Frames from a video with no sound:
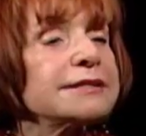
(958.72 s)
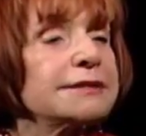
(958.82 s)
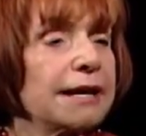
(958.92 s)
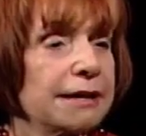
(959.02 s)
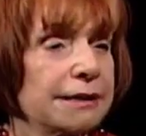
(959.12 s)

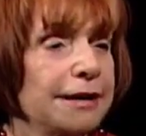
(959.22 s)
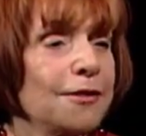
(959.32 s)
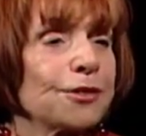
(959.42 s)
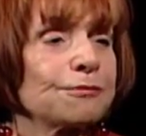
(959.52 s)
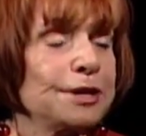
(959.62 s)
say it
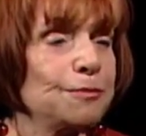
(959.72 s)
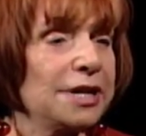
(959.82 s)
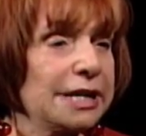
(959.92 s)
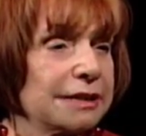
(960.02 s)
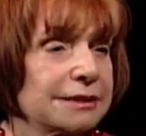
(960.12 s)
in 3
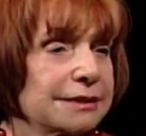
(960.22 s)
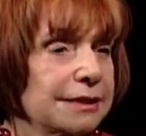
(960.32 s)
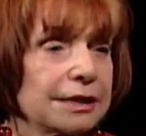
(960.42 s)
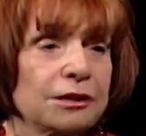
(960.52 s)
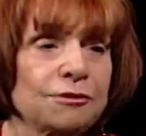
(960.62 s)
minutes,
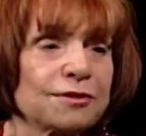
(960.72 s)
you've